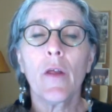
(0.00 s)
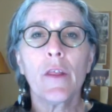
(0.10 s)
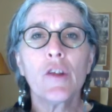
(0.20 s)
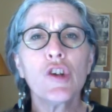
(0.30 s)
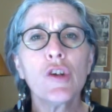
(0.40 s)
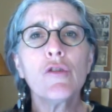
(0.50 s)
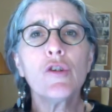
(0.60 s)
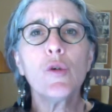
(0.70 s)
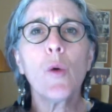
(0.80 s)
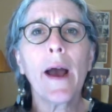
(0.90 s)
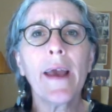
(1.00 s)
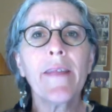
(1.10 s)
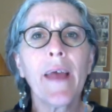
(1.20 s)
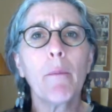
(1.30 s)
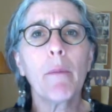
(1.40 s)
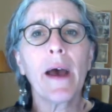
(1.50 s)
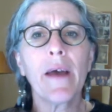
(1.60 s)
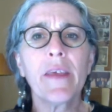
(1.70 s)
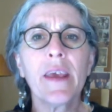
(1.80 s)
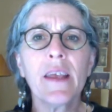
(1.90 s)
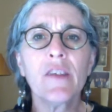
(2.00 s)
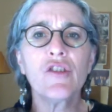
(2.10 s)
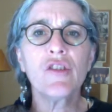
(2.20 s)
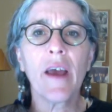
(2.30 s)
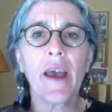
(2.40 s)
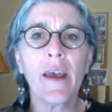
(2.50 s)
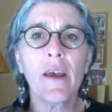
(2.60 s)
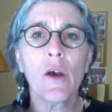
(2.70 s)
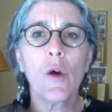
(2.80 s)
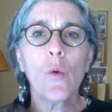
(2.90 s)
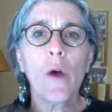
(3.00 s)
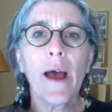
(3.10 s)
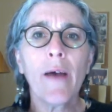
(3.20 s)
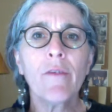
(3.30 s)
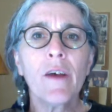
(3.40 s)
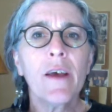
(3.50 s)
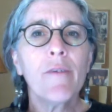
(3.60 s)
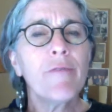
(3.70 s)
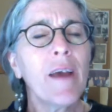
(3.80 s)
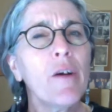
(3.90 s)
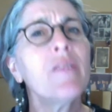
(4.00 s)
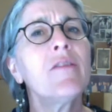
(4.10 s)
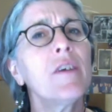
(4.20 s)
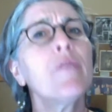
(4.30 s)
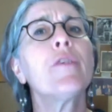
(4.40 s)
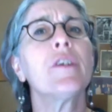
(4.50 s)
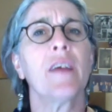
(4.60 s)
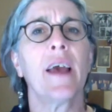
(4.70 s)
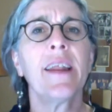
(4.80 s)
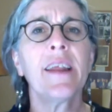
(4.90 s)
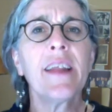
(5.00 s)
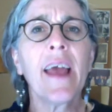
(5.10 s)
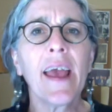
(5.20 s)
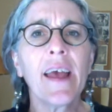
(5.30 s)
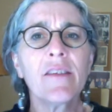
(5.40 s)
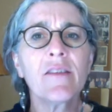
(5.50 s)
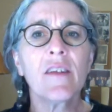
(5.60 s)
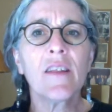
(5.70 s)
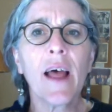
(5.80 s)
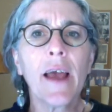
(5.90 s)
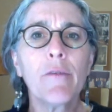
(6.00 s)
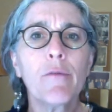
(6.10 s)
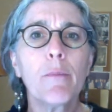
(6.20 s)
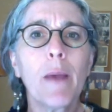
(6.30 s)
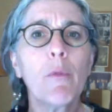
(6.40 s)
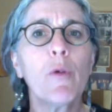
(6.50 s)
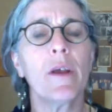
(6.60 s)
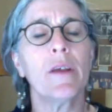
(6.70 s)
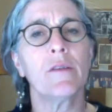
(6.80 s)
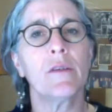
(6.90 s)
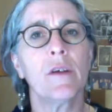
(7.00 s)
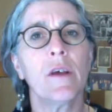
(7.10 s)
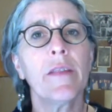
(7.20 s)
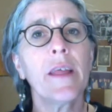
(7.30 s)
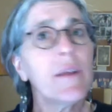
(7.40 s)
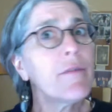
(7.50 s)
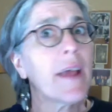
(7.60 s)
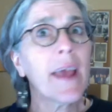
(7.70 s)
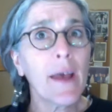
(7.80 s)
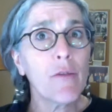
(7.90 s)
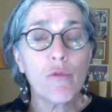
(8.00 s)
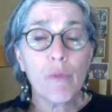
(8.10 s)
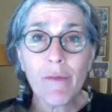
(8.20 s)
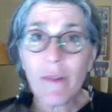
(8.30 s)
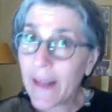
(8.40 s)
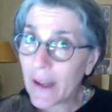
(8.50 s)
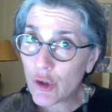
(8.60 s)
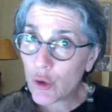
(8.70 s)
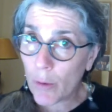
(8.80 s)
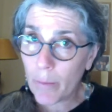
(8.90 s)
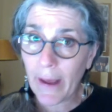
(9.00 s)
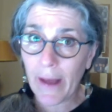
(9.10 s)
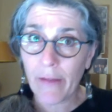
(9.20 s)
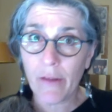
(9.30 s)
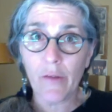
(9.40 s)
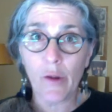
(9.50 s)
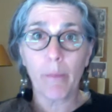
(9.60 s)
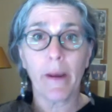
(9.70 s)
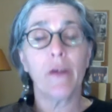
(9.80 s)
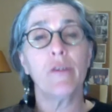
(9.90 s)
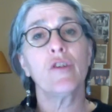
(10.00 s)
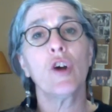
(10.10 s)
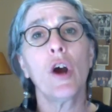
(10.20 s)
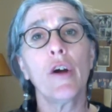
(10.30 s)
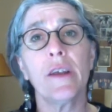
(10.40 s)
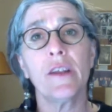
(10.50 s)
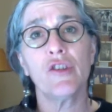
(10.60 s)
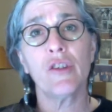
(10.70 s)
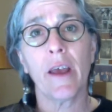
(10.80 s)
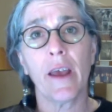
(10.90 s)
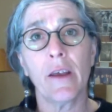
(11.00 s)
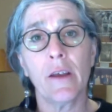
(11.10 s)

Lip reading: The children who hike that path each day will have very different and enhanced life memories than if they had driven that short path in their parents' car each day.